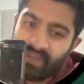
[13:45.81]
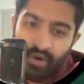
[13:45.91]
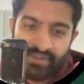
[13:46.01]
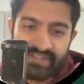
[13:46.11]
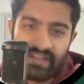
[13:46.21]

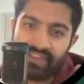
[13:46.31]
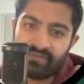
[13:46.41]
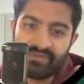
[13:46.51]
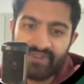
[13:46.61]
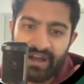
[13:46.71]
Honestly, I think
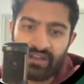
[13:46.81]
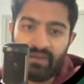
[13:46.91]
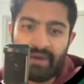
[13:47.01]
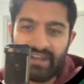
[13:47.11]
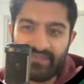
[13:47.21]
with Val,
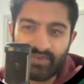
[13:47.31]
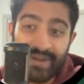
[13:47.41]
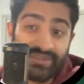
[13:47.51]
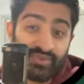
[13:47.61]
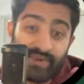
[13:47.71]
I might have to
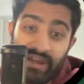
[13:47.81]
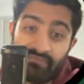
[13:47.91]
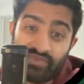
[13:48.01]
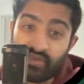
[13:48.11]
wait till round